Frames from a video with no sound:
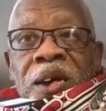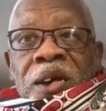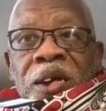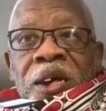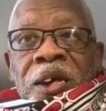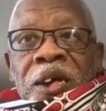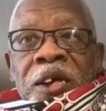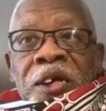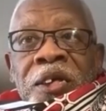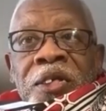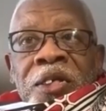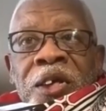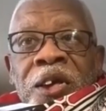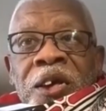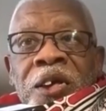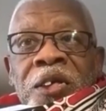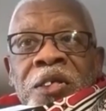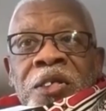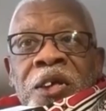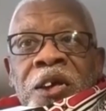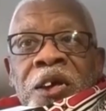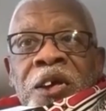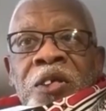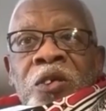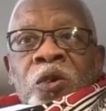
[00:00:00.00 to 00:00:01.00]

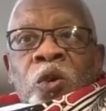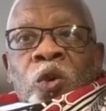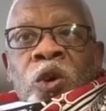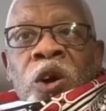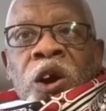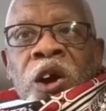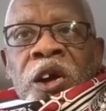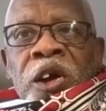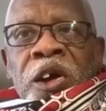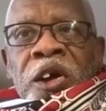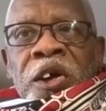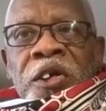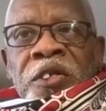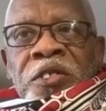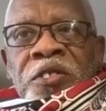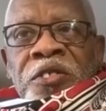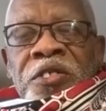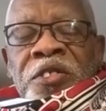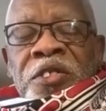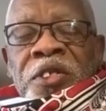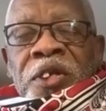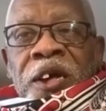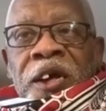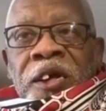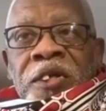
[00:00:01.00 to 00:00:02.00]
in
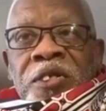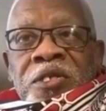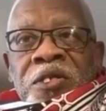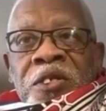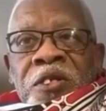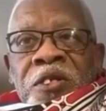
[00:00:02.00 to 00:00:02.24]
words and